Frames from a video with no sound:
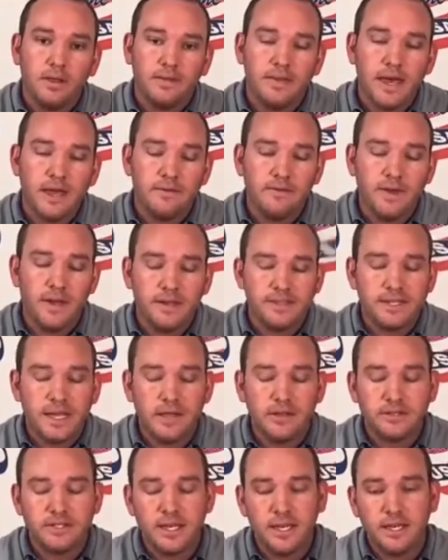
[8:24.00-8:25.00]
That event is
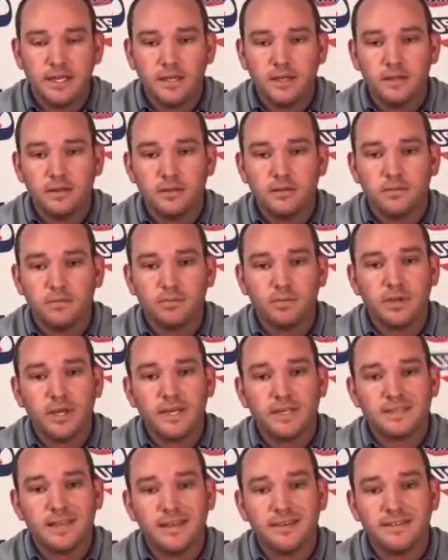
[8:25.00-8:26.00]
either taking
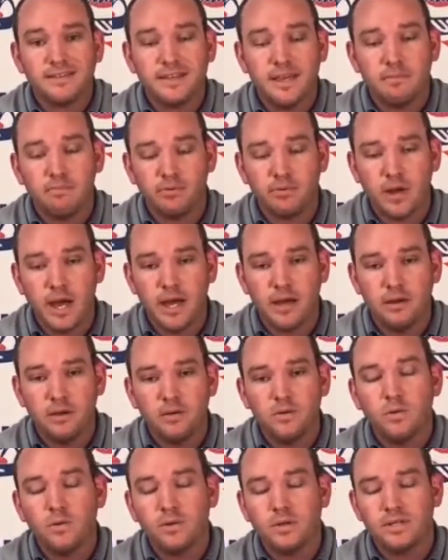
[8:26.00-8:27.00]
place on the day
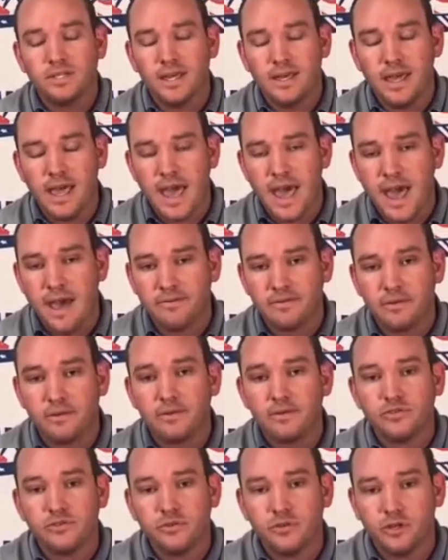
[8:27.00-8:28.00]
prior or the day after
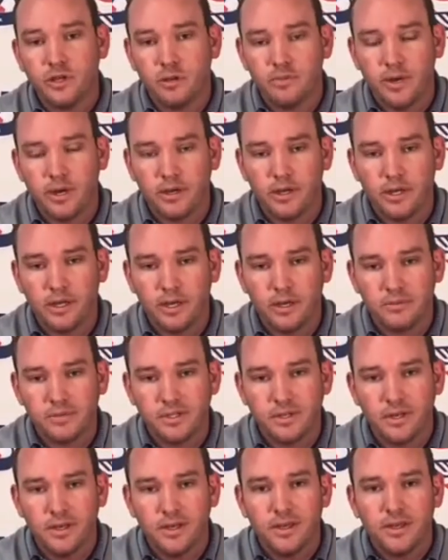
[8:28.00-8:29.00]
the Junior All-American
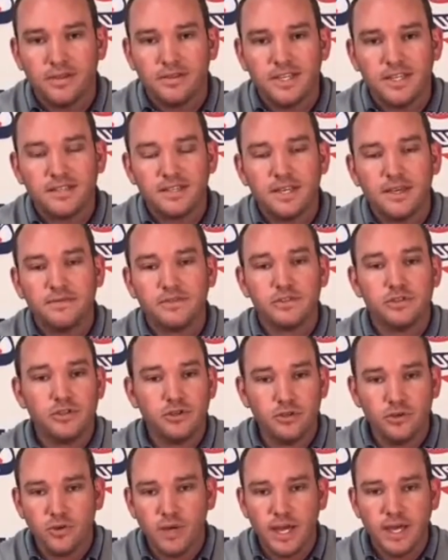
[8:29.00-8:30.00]
Games. This gives
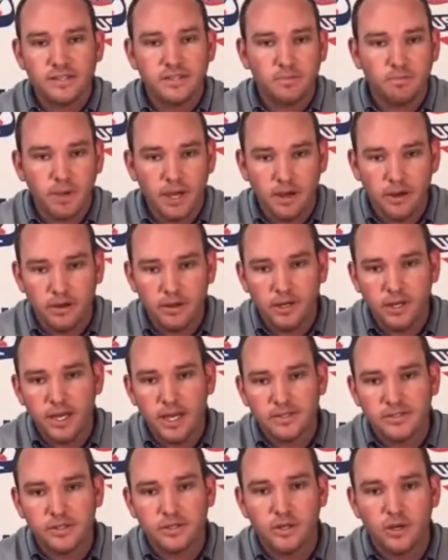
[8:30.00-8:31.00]
you as a parent,
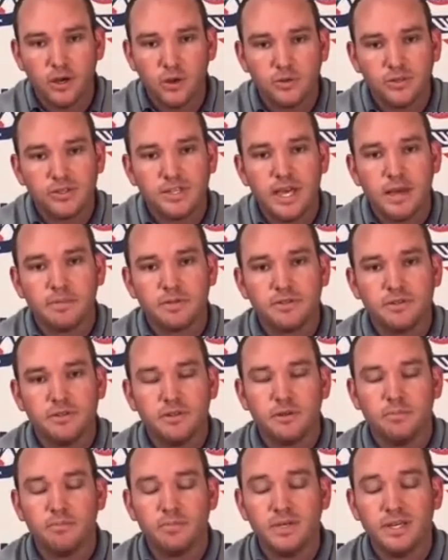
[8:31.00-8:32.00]
as a coach, the
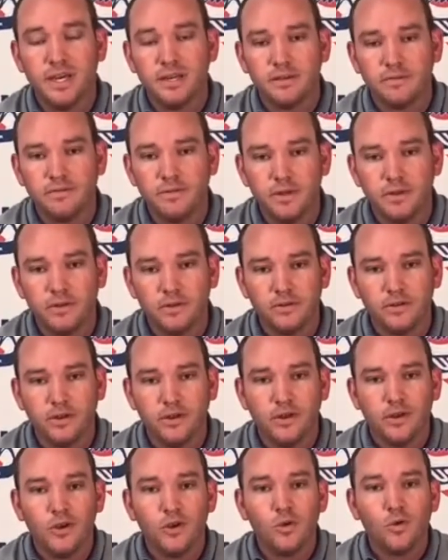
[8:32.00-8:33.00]
opportunity to be on the field,
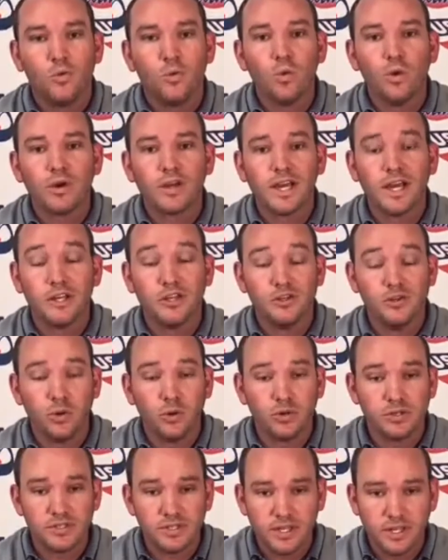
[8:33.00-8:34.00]
work on
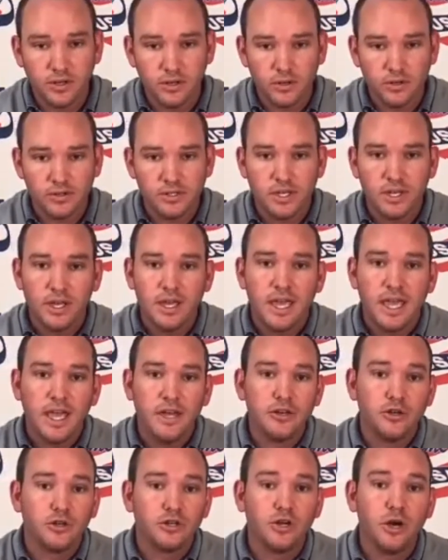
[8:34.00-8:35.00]
your skills
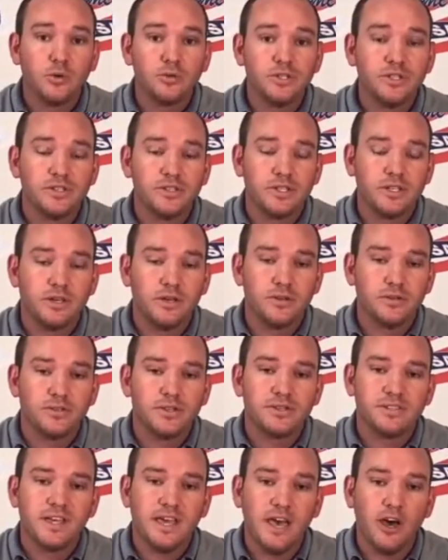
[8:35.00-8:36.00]
and your coaching skills
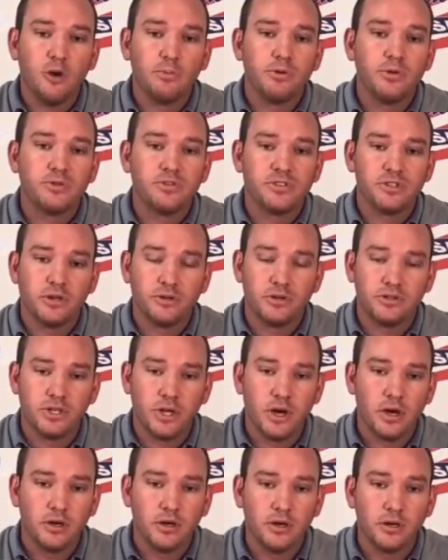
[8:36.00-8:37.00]
to help your son or
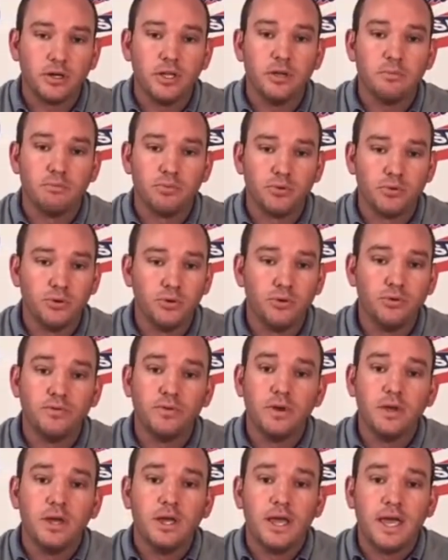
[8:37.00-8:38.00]
daughter
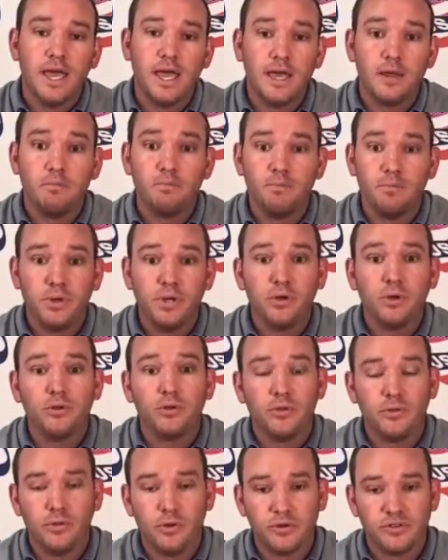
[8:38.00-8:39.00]
improve and
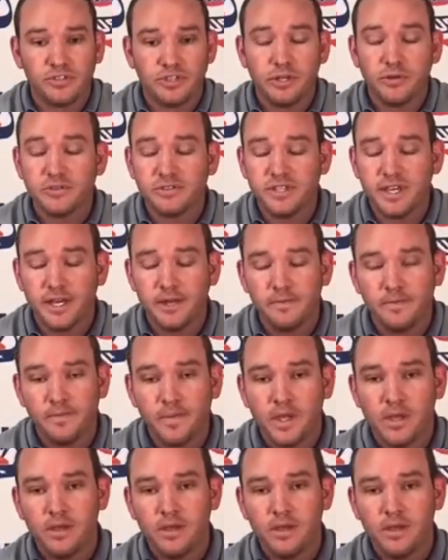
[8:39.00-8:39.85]
build their skill set.